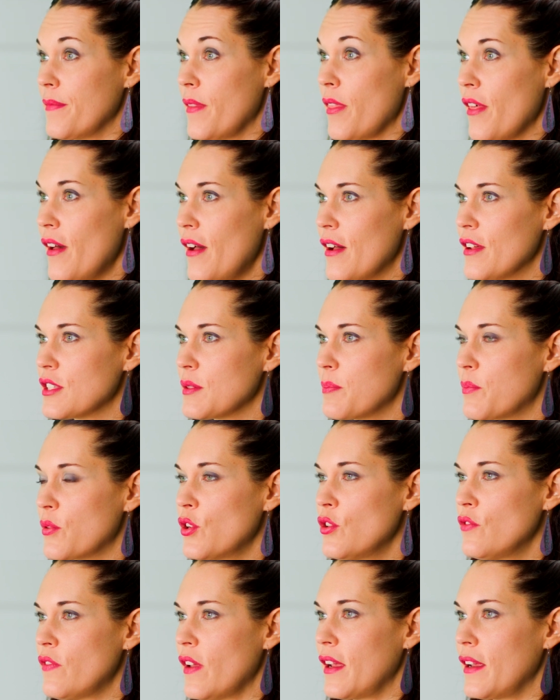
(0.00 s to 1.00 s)
thus
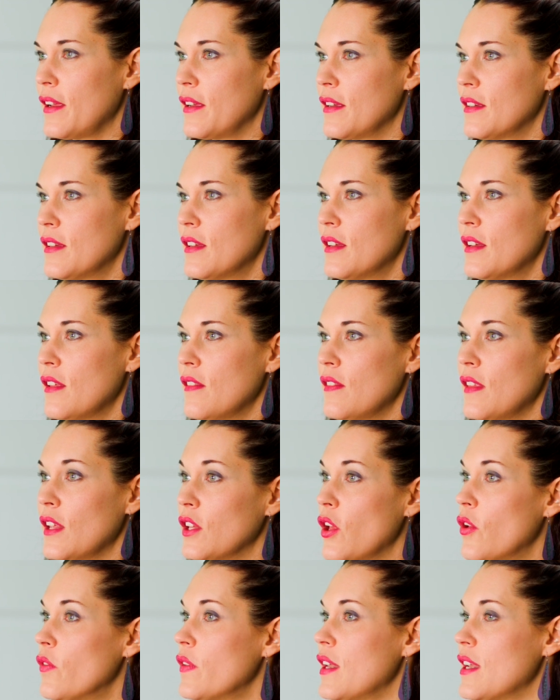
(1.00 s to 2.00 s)
proving that
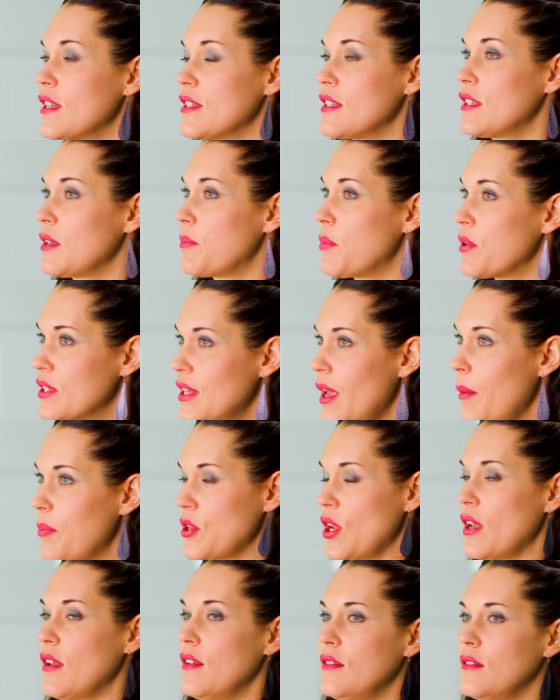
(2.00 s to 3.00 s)
loneliness is a
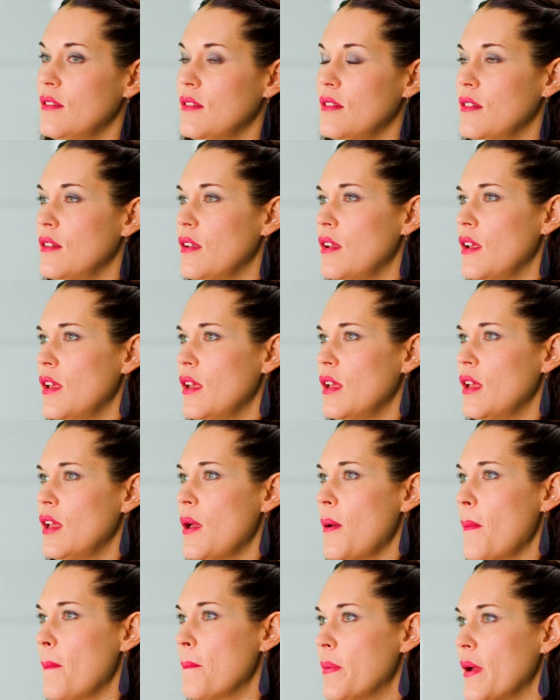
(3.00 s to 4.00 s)
perception.
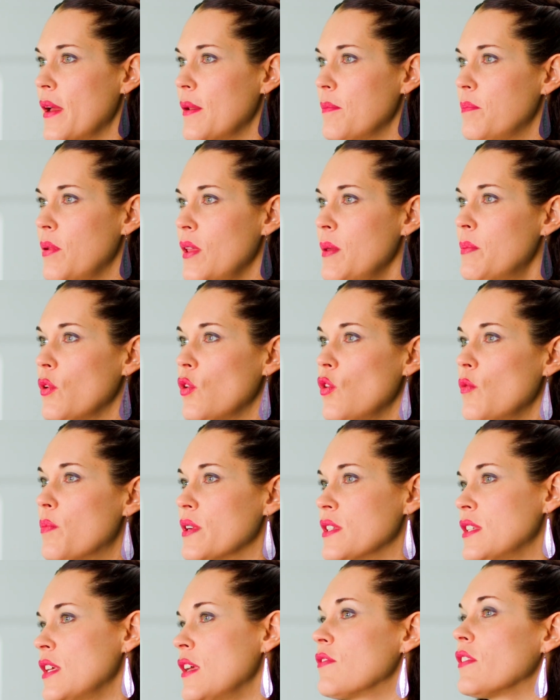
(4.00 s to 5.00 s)
But people who
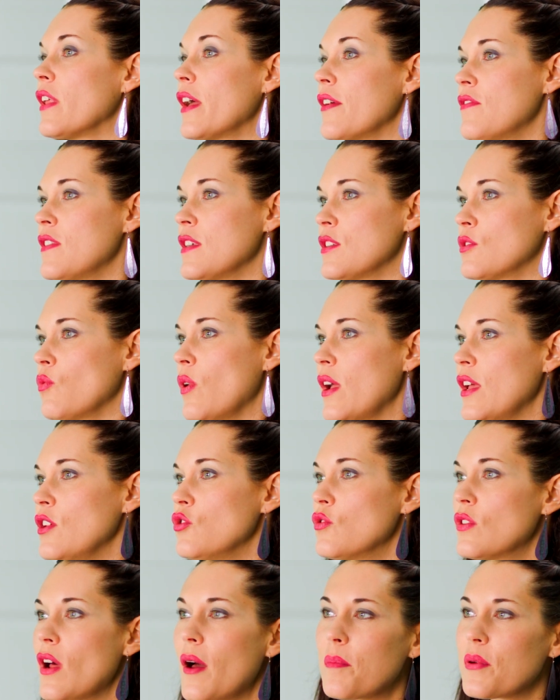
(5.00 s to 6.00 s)
perceive life this way
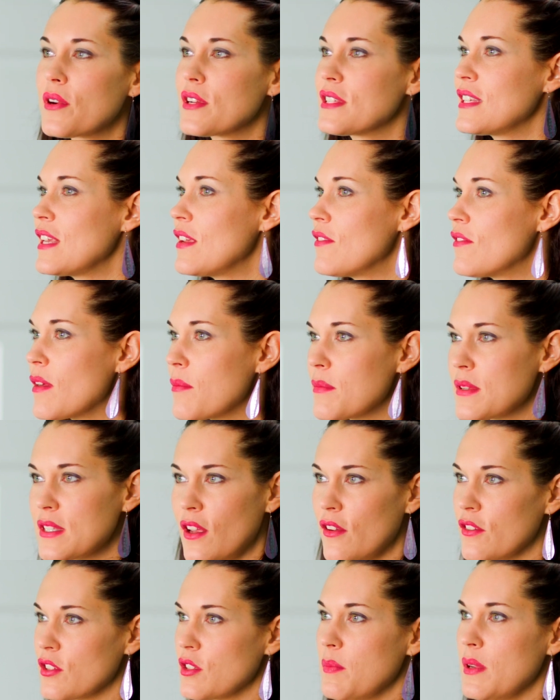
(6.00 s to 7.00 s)
do not perceive
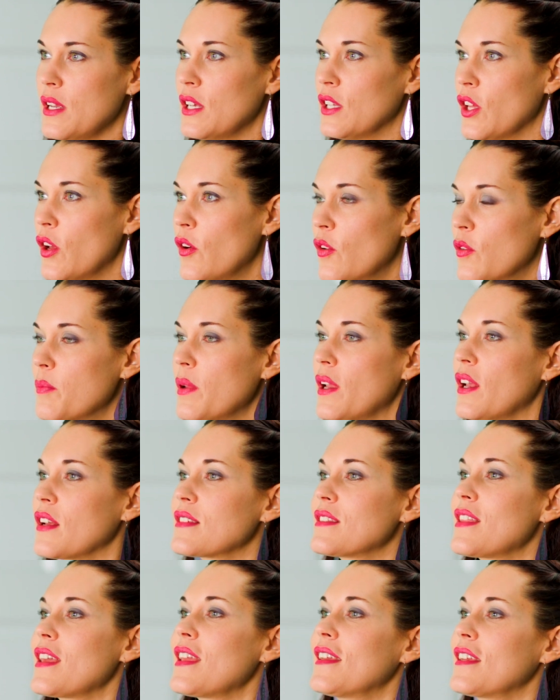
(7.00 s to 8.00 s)
themselves to be alone
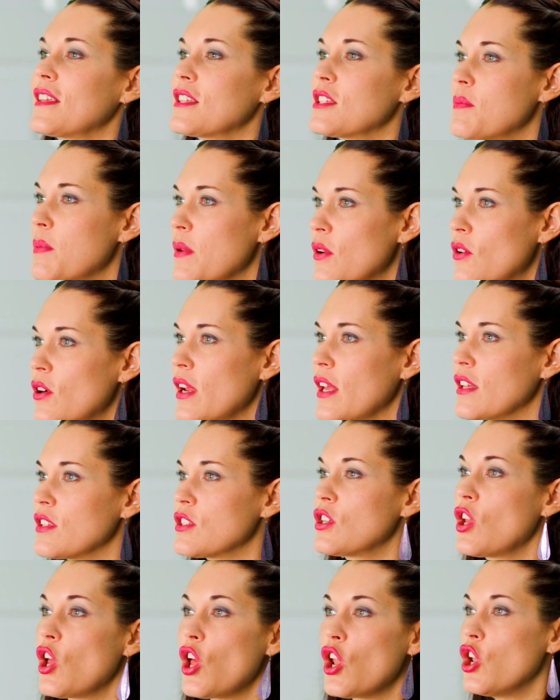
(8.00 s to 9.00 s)
because they
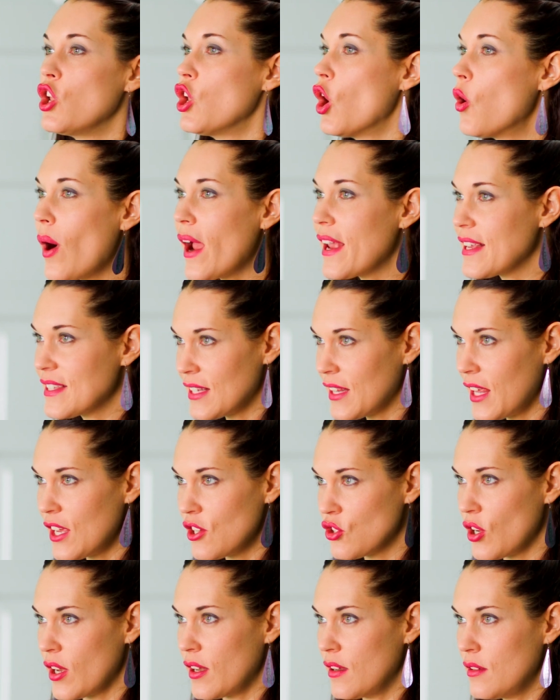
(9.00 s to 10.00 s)
experience no
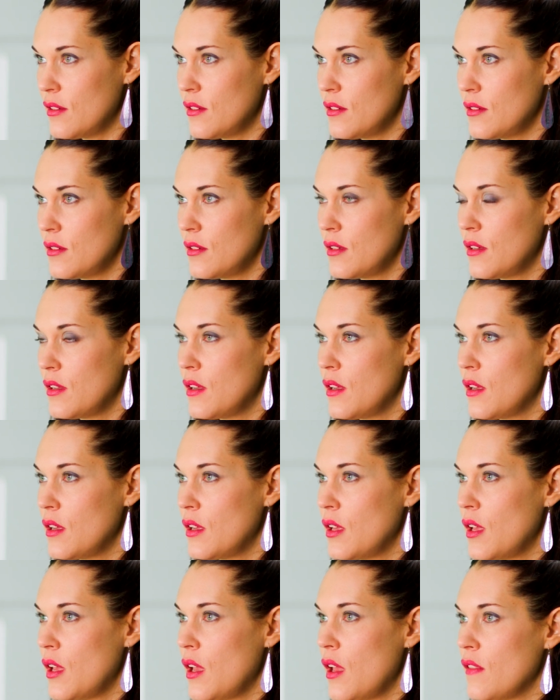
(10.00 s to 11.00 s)
isolation.
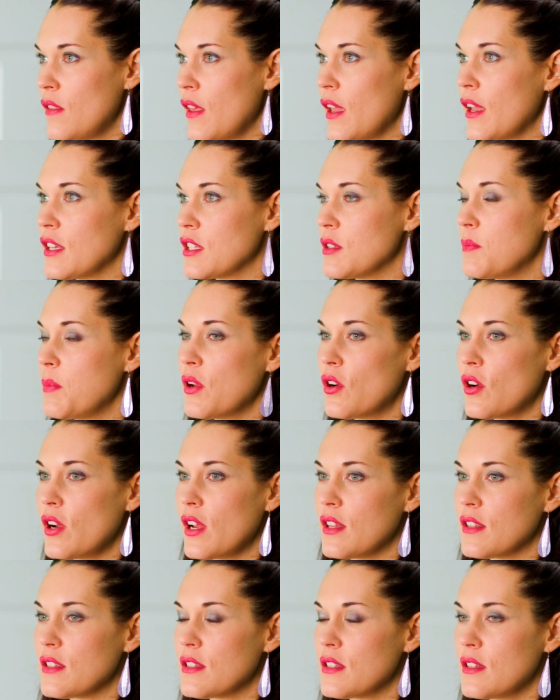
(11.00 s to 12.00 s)
They
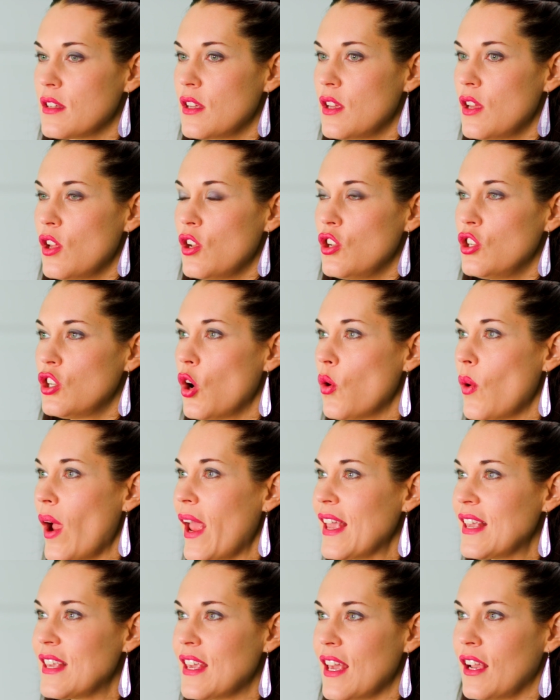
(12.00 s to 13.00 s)
experience no
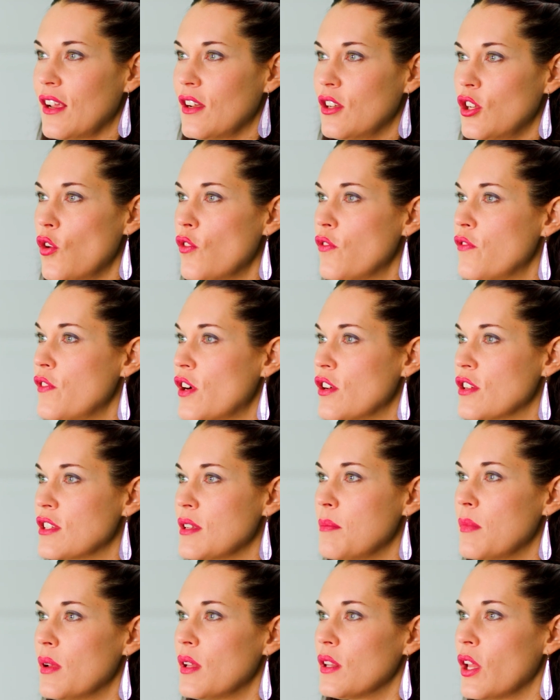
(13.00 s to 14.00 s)
aching, no
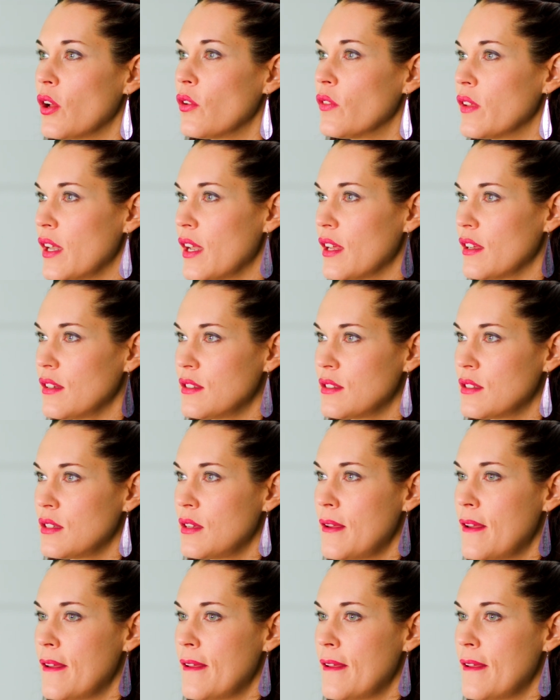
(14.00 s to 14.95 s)
fearsome loneliness.